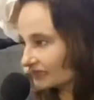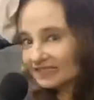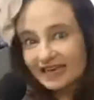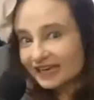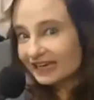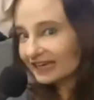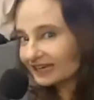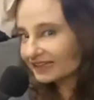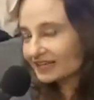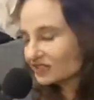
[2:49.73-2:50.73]
Yeah,
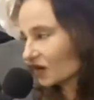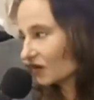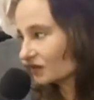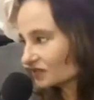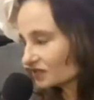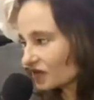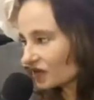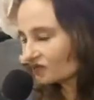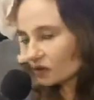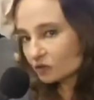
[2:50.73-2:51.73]
they don't. So
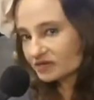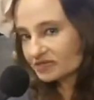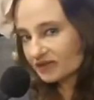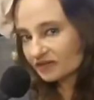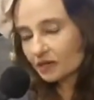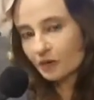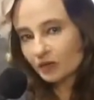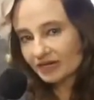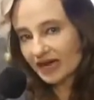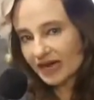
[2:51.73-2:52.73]
if you're receiving a
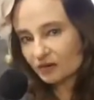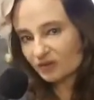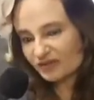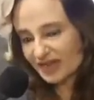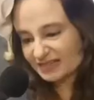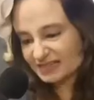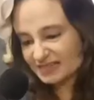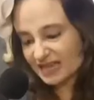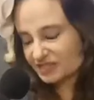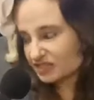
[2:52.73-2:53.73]
bouquet with that
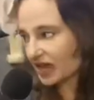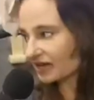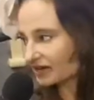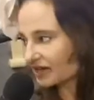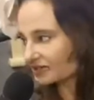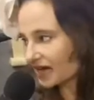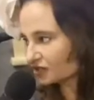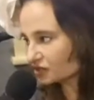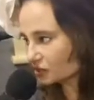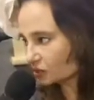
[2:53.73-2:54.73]
sachet
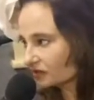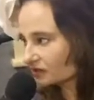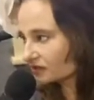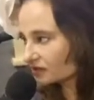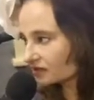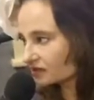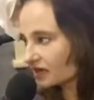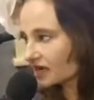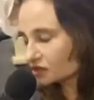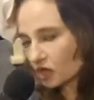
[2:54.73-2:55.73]
attached to it,
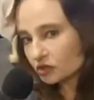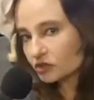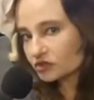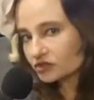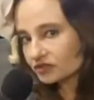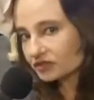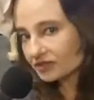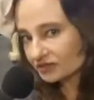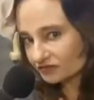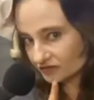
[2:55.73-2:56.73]
don't use it
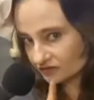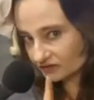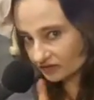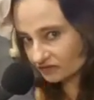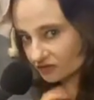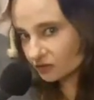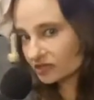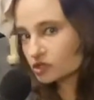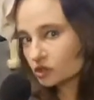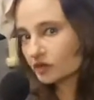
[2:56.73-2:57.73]
if you're
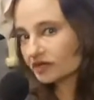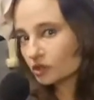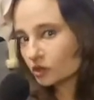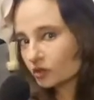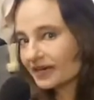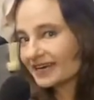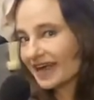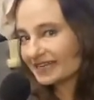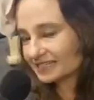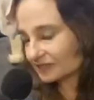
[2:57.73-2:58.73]
enjoying your
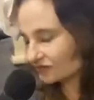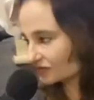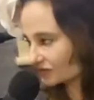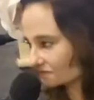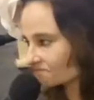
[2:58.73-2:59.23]
natives.